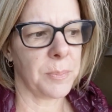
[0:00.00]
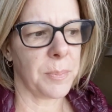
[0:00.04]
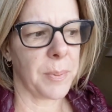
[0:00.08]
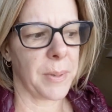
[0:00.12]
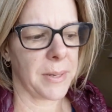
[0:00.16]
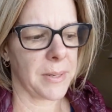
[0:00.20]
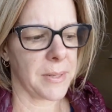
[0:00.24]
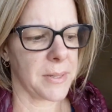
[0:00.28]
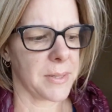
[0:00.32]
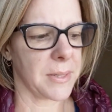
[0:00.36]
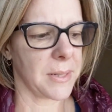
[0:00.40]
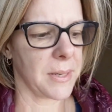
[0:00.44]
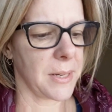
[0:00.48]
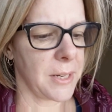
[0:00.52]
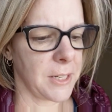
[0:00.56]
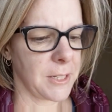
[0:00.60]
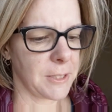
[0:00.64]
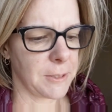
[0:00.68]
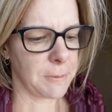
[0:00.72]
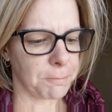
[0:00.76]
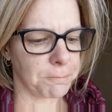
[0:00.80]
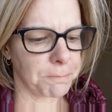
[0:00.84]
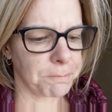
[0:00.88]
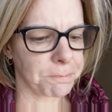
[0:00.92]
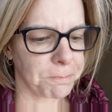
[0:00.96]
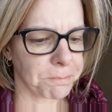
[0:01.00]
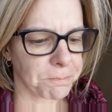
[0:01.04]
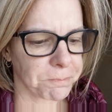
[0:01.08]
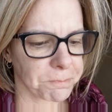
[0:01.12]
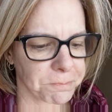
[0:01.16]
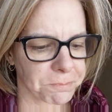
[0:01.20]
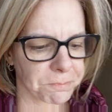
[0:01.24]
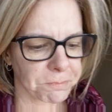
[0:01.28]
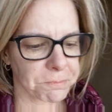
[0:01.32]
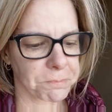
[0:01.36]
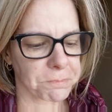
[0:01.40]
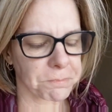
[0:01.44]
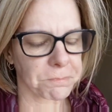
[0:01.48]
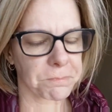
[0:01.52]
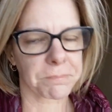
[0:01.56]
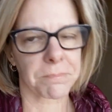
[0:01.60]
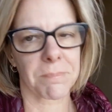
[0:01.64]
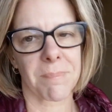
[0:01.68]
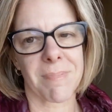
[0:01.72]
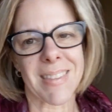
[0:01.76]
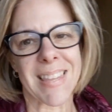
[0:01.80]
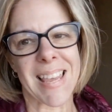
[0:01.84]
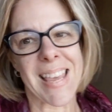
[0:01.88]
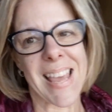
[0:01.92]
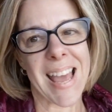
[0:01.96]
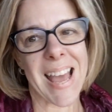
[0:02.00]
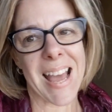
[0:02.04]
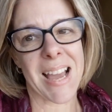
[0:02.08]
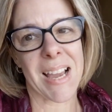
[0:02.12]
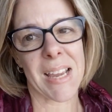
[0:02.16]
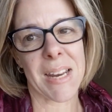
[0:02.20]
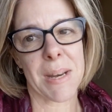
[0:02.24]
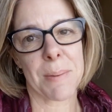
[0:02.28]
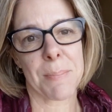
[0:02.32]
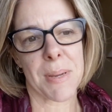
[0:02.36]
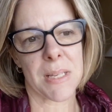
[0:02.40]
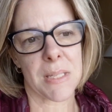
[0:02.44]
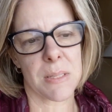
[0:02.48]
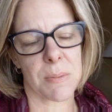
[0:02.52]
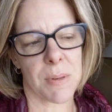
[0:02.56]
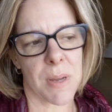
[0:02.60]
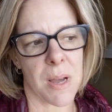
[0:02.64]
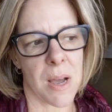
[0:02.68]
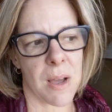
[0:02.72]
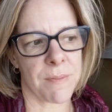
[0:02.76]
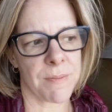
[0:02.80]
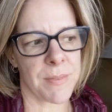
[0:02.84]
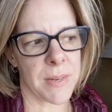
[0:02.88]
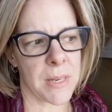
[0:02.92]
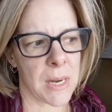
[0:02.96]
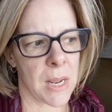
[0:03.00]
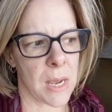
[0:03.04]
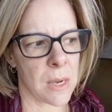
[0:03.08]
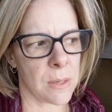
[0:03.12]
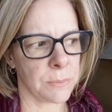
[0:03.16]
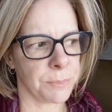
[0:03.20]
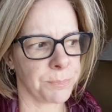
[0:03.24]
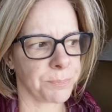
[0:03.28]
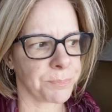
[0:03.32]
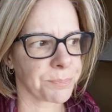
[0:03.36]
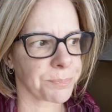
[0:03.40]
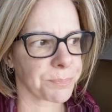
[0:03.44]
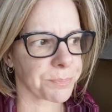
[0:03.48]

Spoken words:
but I'm gonna make some coffee now.